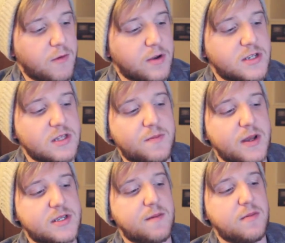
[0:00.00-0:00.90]
I recently
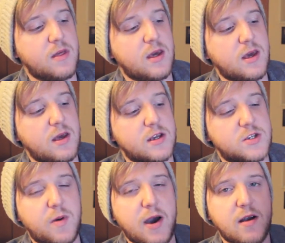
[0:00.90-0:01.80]
picked up the
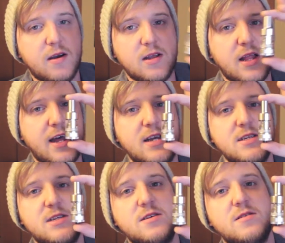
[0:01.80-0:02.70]
Aspire
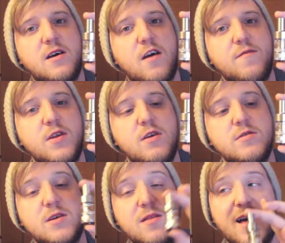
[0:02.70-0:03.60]
Atlantis, and I've been
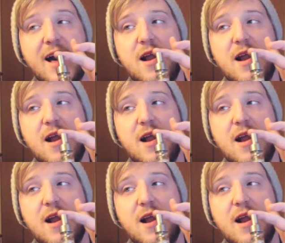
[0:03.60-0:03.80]
using